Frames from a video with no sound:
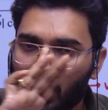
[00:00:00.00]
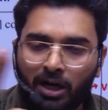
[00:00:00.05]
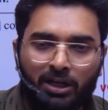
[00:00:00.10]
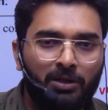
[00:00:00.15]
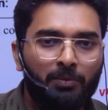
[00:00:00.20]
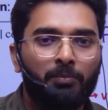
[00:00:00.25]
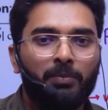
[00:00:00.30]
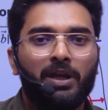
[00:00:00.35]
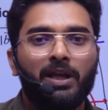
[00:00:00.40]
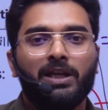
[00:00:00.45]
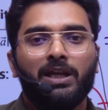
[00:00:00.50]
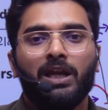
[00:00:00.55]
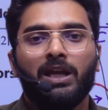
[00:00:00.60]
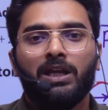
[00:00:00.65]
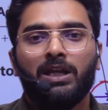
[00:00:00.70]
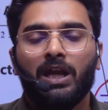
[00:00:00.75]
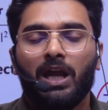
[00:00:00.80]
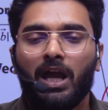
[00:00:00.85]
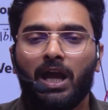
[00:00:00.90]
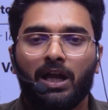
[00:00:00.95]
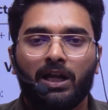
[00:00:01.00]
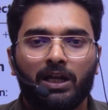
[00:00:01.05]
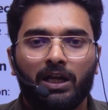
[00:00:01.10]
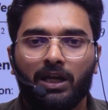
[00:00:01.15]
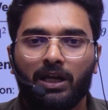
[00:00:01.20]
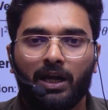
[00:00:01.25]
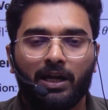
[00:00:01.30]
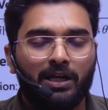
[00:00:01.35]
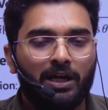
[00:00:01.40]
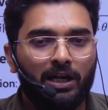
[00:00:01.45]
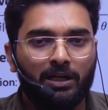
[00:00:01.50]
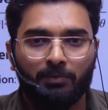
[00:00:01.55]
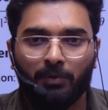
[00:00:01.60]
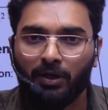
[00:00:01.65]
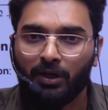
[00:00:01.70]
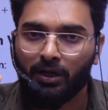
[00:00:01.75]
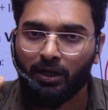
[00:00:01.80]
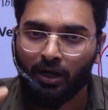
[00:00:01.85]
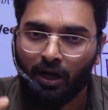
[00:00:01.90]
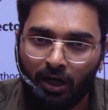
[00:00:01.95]
make any angle, and that will
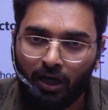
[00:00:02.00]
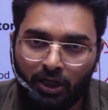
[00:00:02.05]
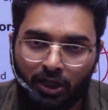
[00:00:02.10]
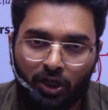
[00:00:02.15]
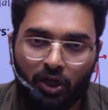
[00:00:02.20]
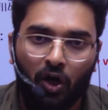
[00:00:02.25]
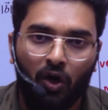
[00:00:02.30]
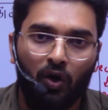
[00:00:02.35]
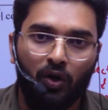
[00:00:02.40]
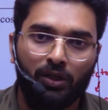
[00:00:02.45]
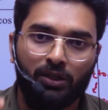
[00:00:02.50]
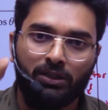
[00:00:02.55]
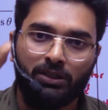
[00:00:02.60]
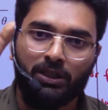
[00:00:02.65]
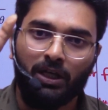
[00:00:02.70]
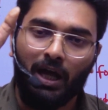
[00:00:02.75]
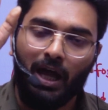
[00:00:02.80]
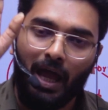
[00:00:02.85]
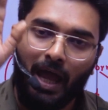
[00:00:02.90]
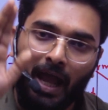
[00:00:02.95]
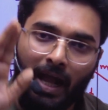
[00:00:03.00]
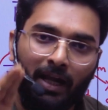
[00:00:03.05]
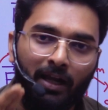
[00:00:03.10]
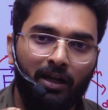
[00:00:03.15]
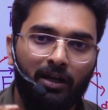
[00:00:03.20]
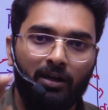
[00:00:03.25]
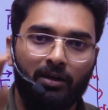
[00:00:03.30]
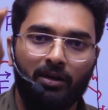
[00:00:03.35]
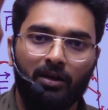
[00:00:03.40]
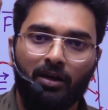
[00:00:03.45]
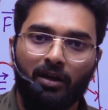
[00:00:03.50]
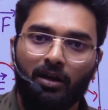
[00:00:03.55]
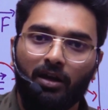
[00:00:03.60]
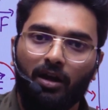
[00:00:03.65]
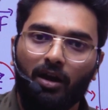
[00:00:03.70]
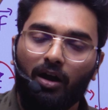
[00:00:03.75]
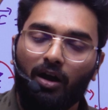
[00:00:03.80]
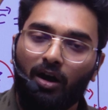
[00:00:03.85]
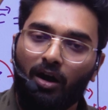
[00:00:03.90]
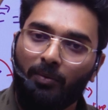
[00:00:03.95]
not call the angle
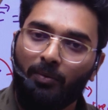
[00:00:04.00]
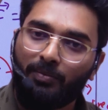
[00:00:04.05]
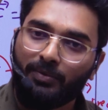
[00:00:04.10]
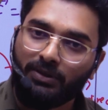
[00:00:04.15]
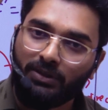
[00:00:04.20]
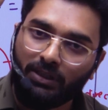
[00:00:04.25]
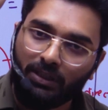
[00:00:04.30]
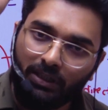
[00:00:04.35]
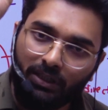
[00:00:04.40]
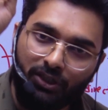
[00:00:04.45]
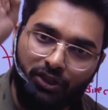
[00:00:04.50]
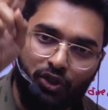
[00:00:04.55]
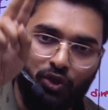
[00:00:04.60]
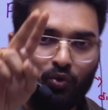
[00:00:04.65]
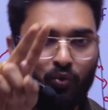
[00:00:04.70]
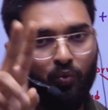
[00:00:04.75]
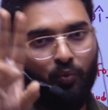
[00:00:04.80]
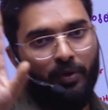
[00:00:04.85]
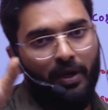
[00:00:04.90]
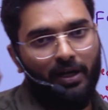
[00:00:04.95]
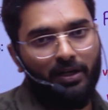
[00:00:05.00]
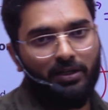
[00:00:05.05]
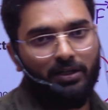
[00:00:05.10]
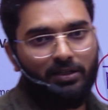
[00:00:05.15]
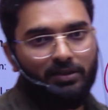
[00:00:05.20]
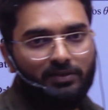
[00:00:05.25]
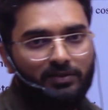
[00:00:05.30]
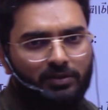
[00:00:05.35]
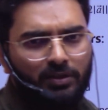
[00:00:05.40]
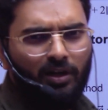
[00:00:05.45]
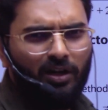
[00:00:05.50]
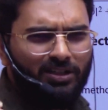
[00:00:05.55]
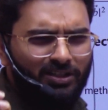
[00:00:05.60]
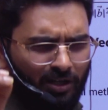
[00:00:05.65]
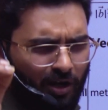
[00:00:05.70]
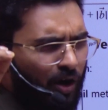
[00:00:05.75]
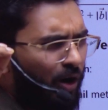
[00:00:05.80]
of these two vectors, of